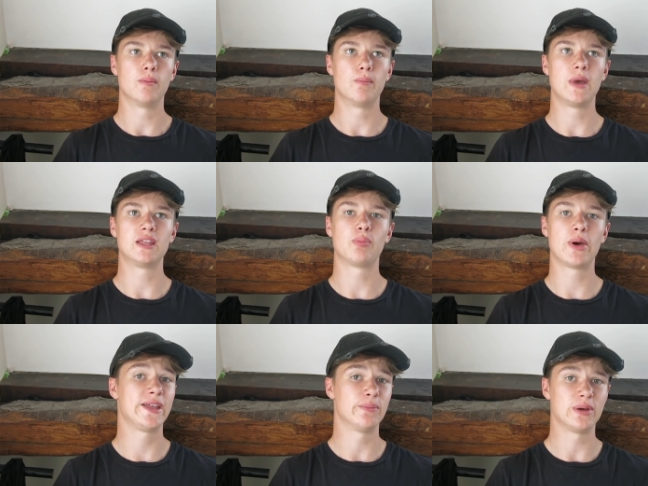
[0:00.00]
make the
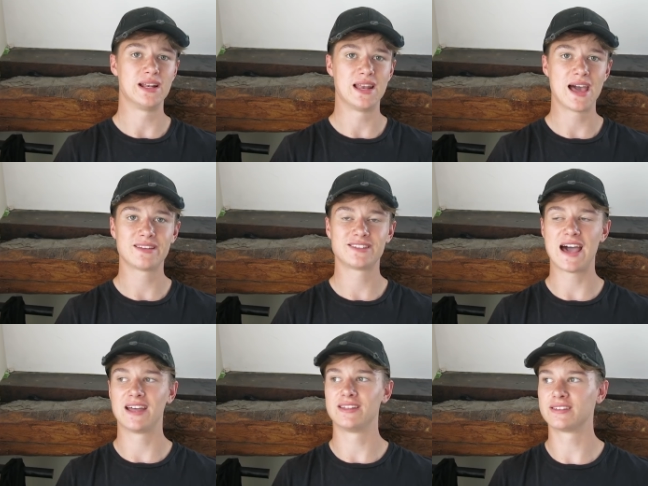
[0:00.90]
pain a bit less
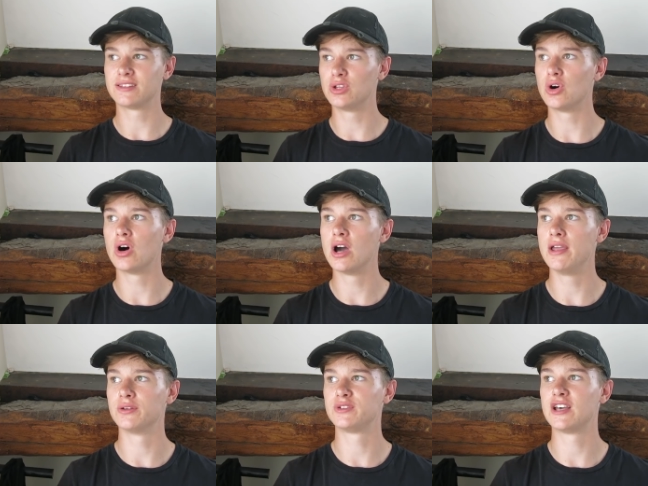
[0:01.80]
and not
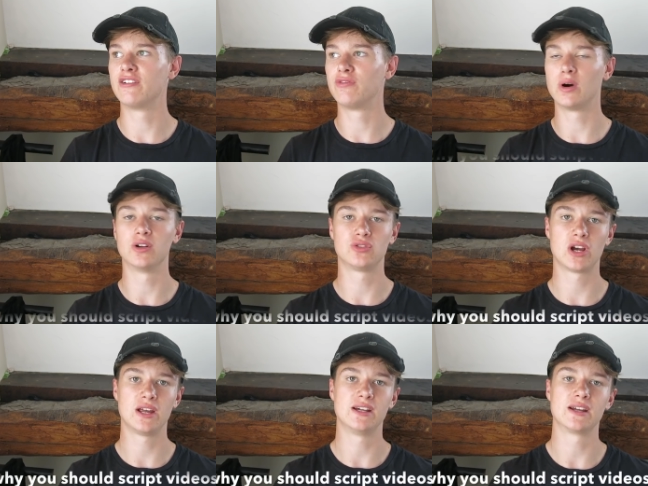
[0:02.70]
hurt yourself while
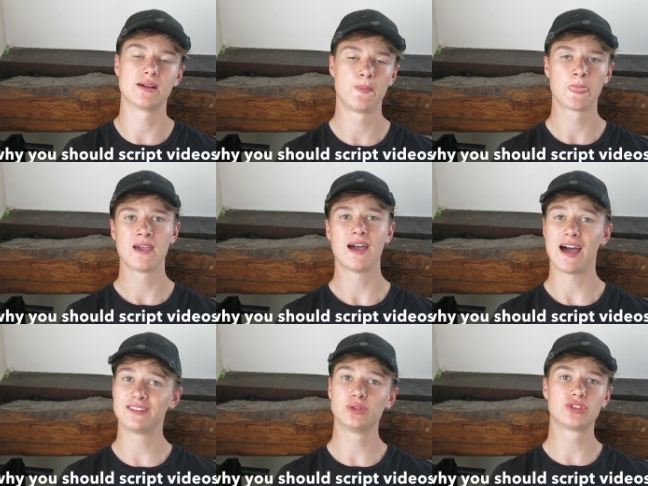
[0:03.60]
training.
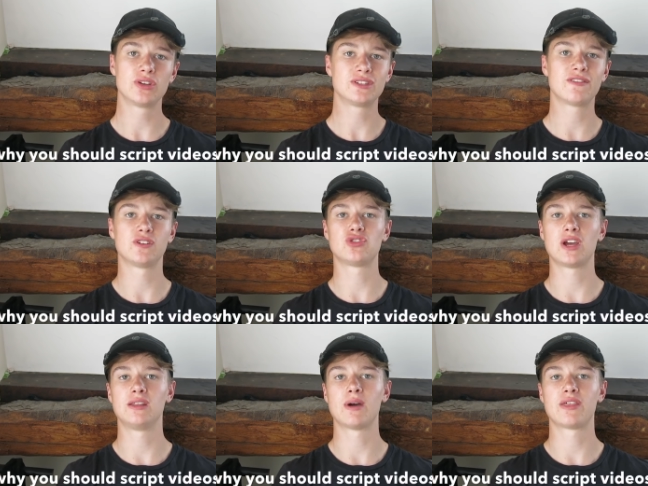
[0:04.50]
And also different
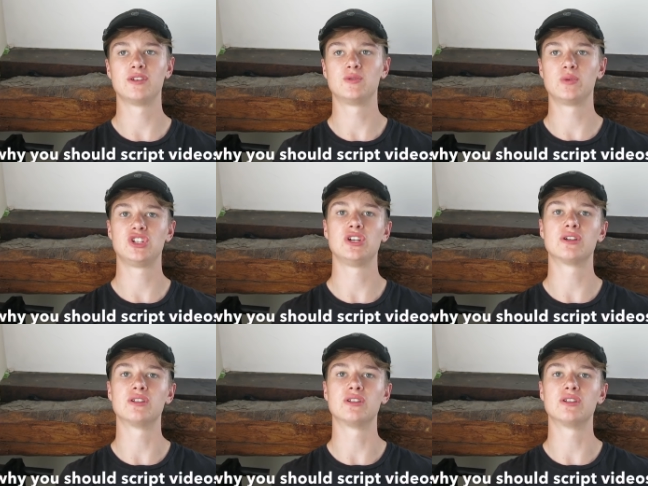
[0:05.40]
training methods which you